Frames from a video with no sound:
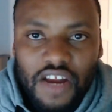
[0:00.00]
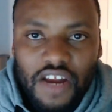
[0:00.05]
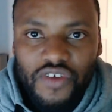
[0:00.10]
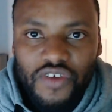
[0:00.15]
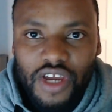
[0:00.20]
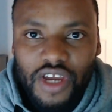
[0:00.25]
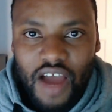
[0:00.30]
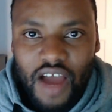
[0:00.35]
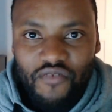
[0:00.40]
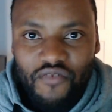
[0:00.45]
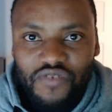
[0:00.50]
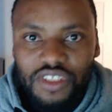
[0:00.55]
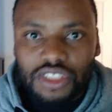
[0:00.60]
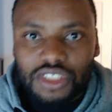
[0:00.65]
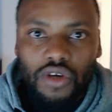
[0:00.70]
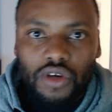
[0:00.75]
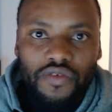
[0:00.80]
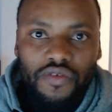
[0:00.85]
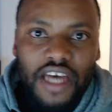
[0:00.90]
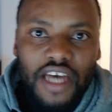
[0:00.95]
Outside of your
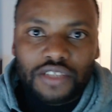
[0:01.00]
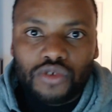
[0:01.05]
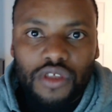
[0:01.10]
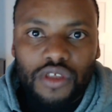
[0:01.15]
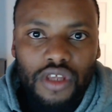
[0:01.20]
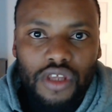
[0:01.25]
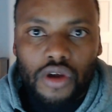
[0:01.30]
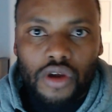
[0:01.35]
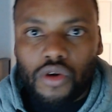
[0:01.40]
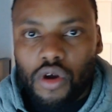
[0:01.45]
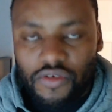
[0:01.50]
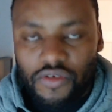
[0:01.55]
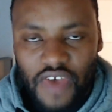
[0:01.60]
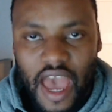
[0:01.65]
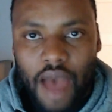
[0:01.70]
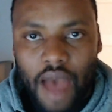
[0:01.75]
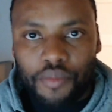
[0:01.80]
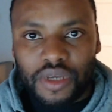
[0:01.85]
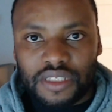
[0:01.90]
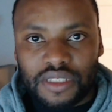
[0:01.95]
comfort zone, that's where the
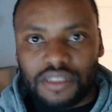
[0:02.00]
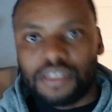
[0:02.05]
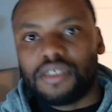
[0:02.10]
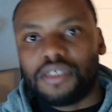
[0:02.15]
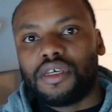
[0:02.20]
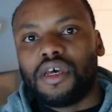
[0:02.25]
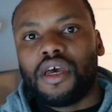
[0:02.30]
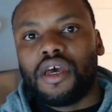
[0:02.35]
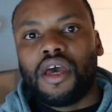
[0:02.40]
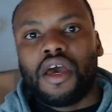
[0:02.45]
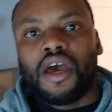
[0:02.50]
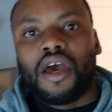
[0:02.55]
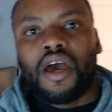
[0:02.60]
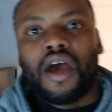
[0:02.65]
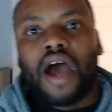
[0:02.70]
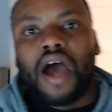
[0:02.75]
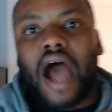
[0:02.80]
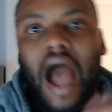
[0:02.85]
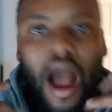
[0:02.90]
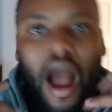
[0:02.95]
growth happens.
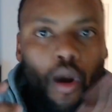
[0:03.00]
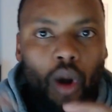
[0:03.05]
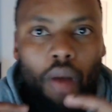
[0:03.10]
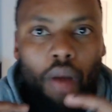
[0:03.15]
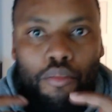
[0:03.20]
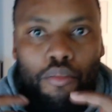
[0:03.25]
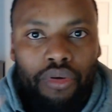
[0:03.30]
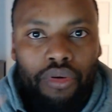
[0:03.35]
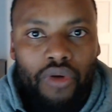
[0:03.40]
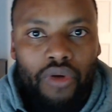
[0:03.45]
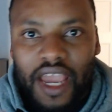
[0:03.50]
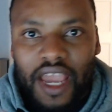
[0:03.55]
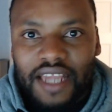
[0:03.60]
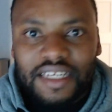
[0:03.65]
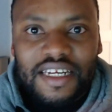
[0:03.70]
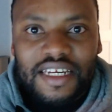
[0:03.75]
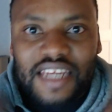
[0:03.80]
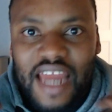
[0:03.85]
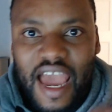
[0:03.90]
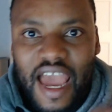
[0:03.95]
Our
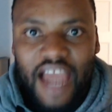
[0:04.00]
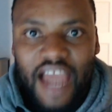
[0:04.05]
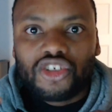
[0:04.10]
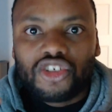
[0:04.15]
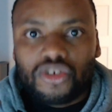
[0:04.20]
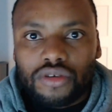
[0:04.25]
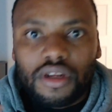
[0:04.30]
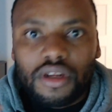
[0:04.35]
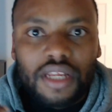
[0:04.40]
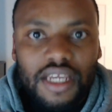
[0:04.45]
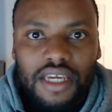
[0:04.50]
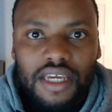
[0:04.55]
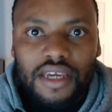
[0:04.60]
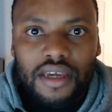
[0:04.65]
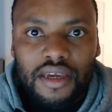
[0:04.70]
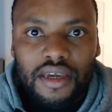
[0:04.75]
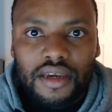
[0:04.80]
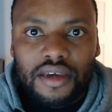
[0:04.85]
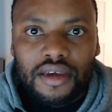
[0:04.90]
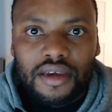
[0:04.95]
brain
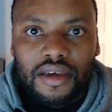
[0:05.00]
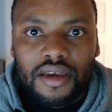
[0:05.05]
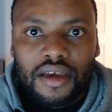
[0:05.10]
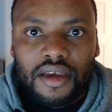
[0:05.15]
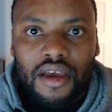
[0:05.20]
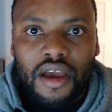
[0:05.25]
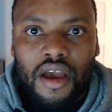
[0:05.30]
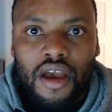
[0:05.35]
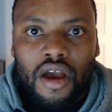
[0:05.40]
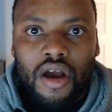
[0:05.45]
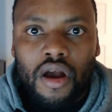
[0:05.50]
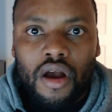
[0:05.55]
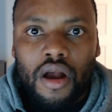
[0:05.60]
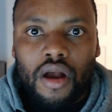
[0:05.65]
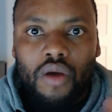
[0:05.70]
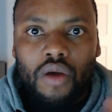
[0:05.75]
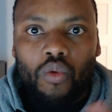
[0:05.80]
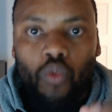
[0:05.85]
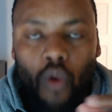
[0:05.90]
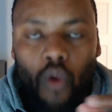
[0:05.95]
naturally
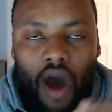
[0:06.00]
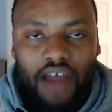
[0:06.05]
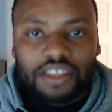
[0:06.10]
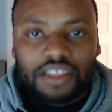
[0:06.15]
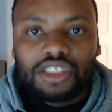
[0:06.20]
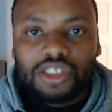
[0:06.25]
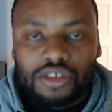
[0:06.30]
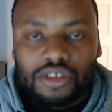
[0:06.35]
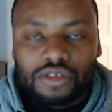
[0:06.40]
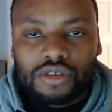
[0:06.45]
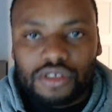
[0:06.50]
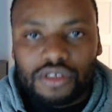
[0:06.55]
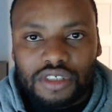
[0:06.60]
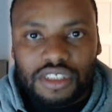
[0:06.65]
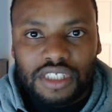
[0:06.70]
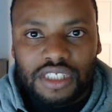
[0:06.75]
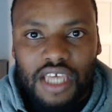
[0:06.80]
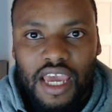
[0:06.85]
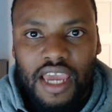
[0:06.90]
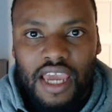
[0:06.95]
wants
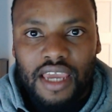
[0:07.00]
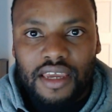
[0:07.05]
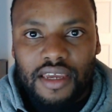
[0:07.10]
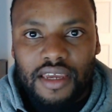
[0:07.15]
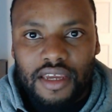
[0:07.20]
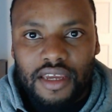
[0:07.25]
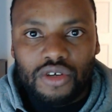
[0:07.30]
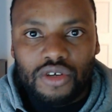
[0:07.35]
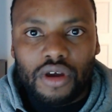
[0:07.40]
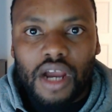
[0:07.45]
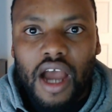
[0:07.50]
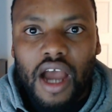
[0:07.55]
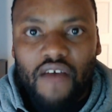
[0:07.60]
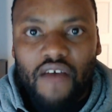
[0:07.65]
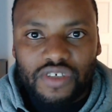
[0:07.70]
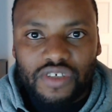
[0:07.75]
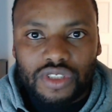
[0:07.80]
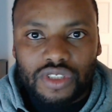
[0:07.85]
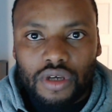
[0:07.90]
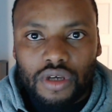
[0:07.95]
you to stay in
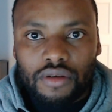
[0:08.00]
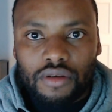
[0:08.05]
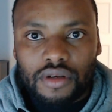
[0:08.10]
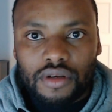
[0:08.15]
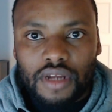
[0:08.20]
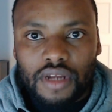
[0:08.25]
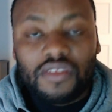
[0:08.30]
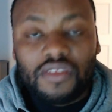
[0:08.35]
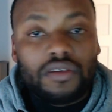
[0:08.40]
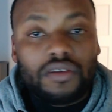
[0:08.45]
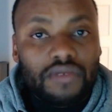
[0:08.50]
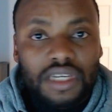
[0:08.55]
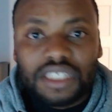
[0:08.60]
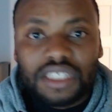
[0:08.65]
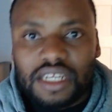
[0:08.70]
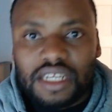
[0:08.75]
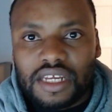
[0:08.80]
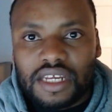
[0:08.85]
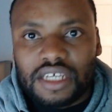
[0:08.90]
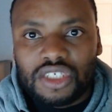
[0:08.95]
your comfort zone.
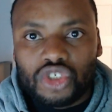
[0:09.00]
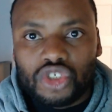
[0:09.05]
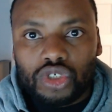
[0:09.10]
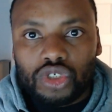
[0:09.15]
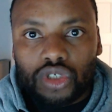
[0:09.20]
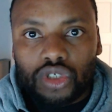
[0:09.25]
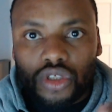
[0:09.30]
And the reason